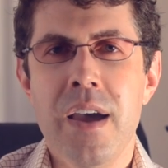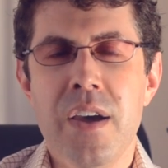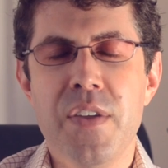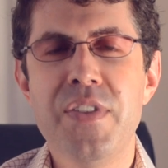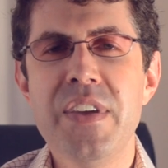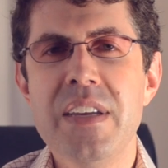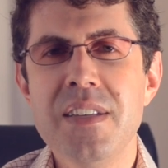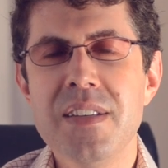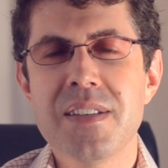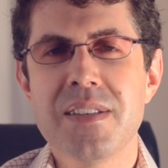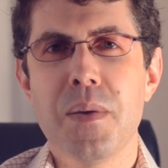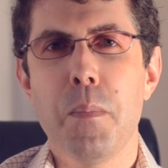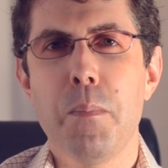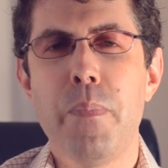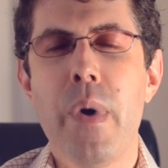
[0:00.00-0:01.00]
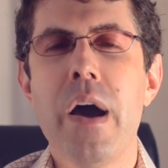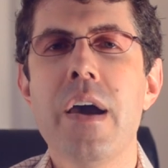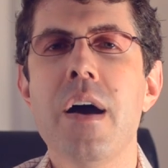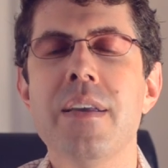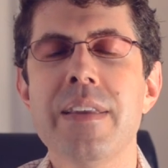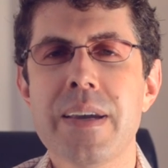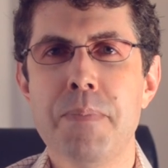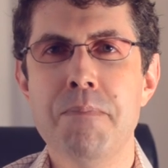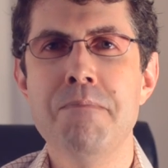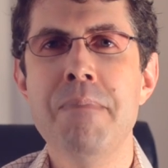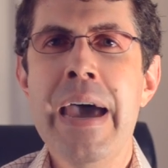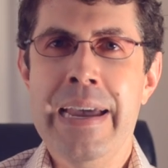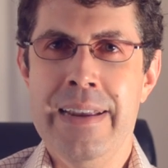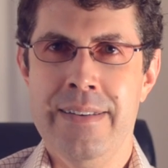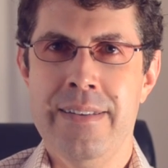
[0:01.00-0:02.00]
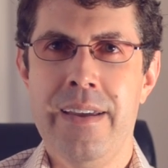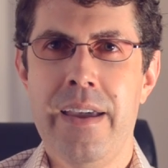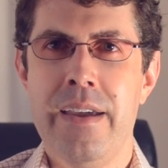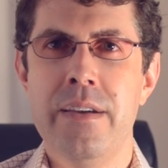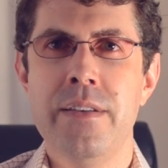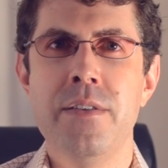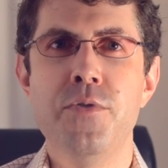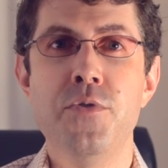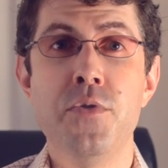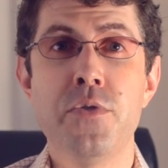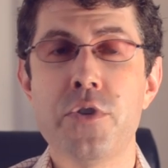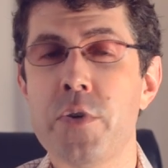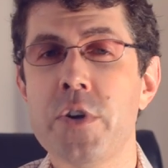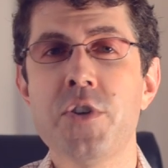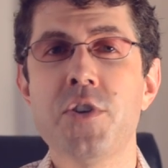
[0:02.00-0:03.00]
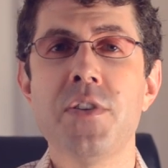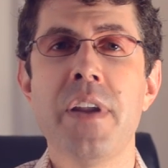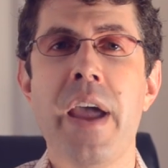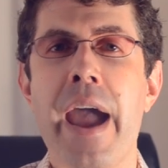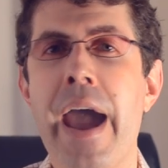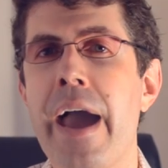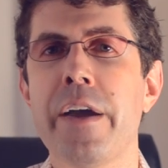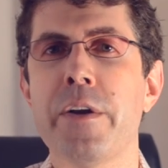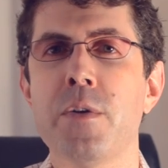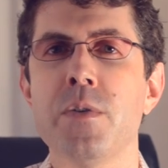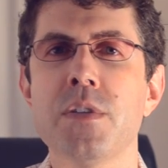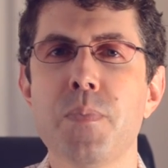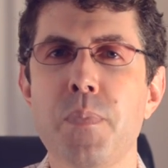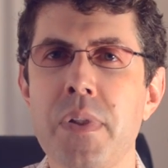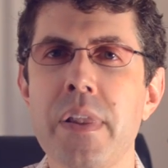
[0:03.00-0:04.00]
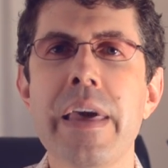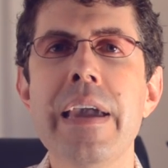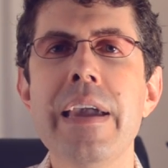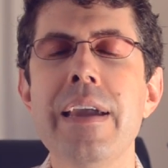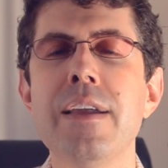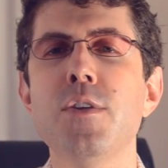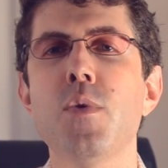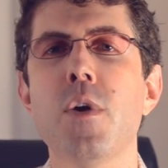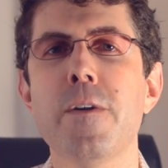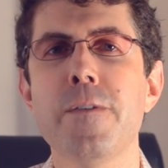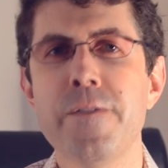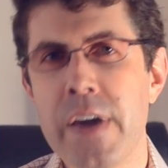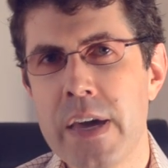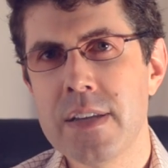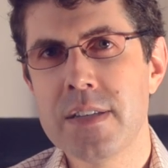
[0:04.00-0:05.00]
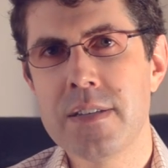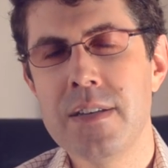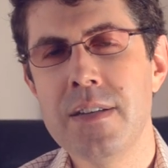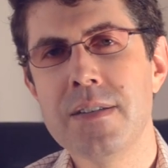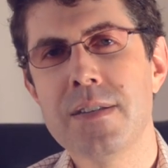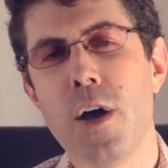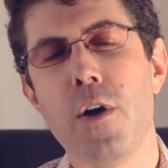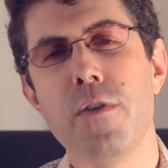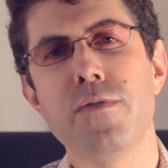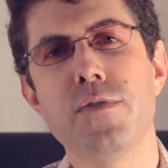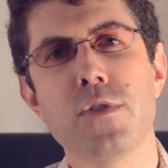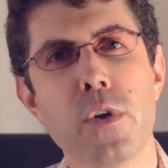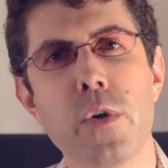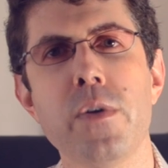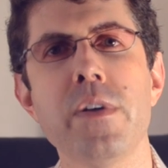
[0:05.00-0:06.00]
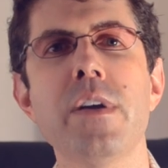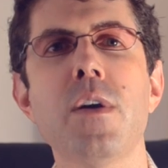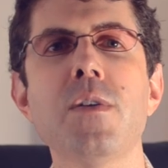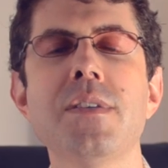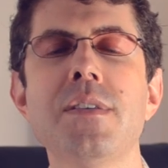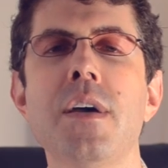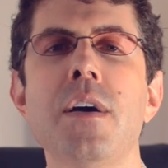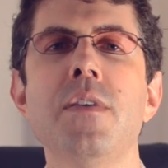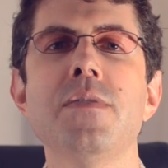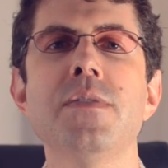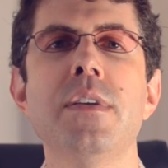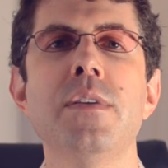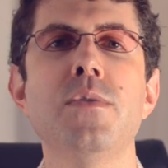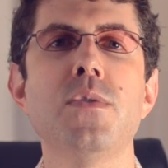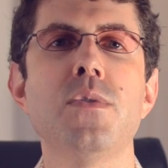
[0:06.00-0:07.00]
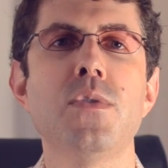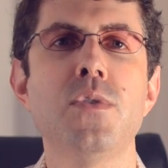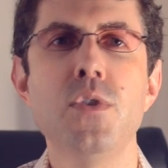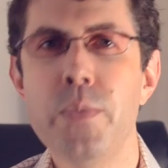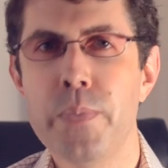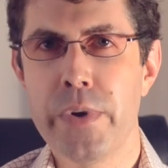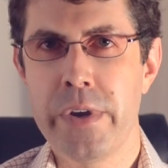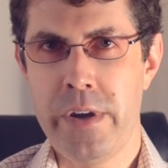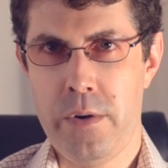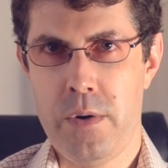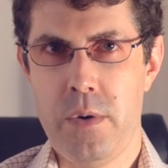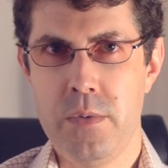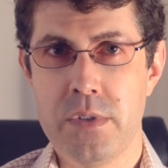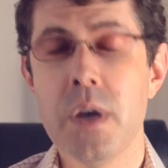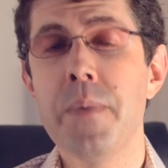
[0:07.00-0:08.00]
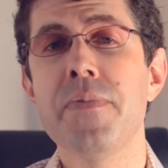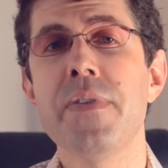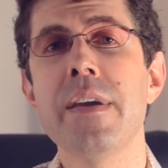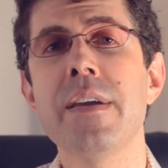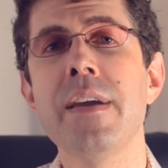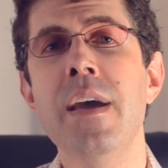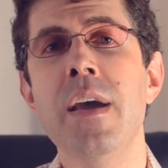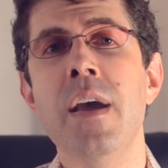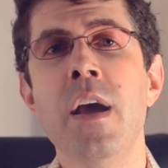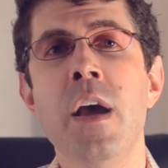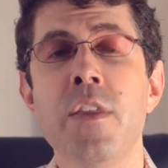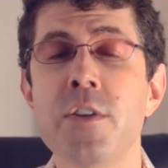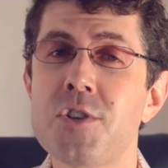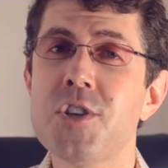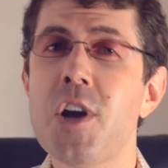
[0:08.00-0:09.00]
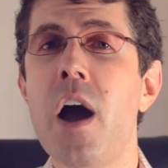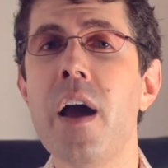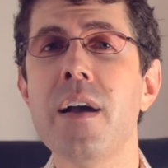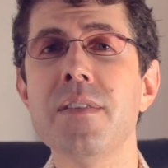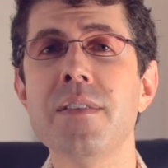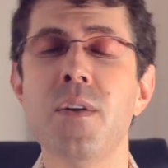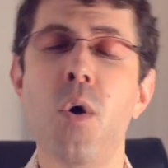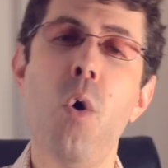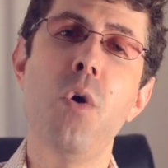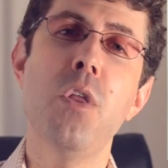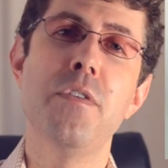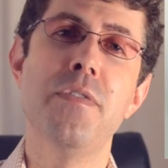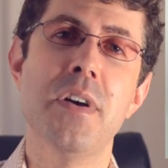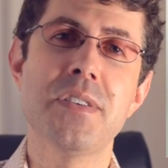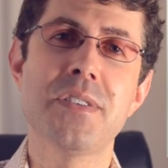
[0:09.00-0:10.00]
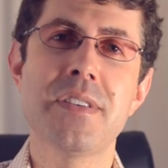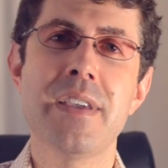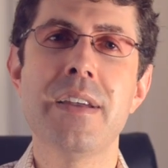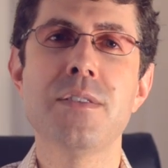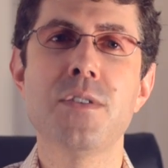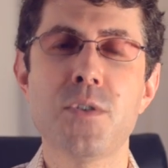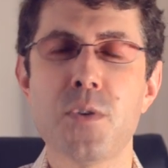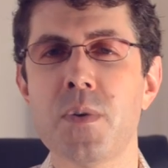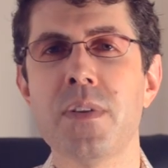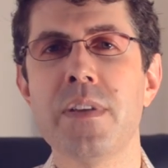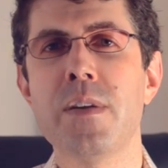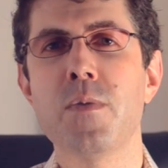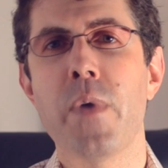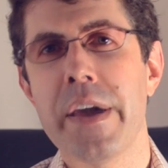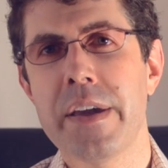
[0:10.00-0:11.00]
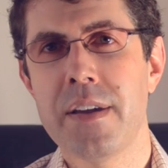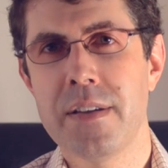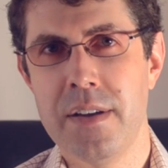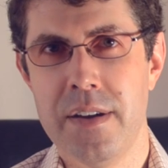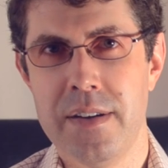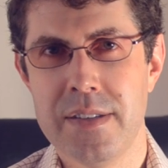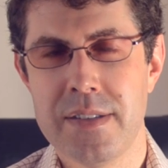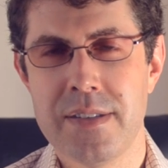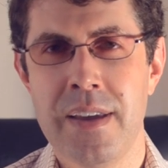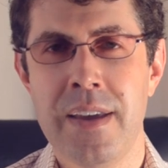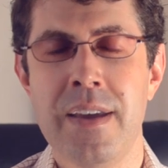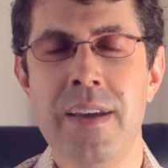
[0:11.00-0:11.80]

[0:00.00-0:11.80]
These bionic men and nutrition hackers play into our fantasies of turning ourselves into superheroes, something the child in all of us can certainly recognize.